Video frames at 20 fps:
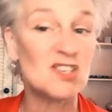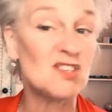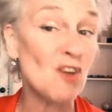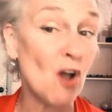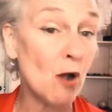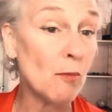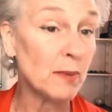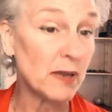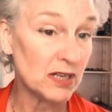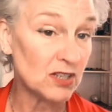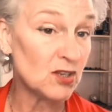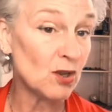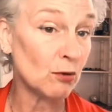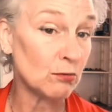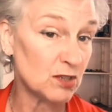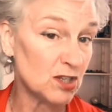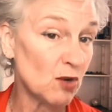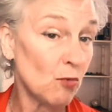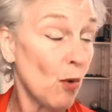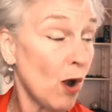Dobby
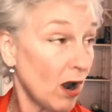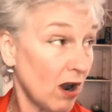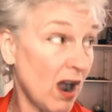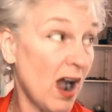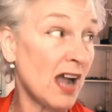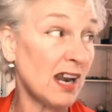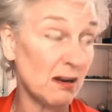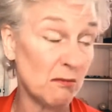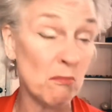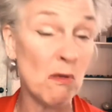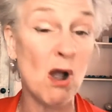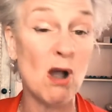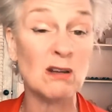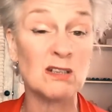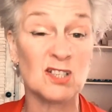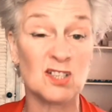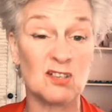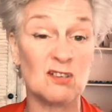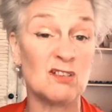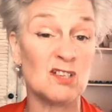told you what kind of
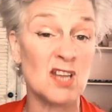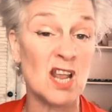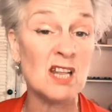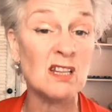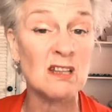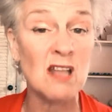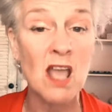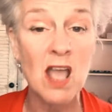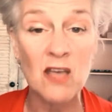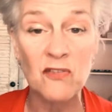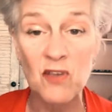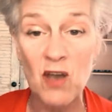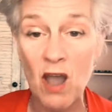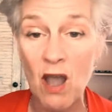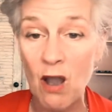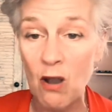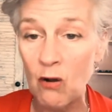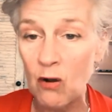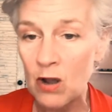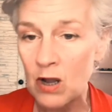monster's in there,
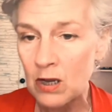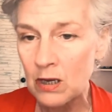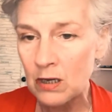though.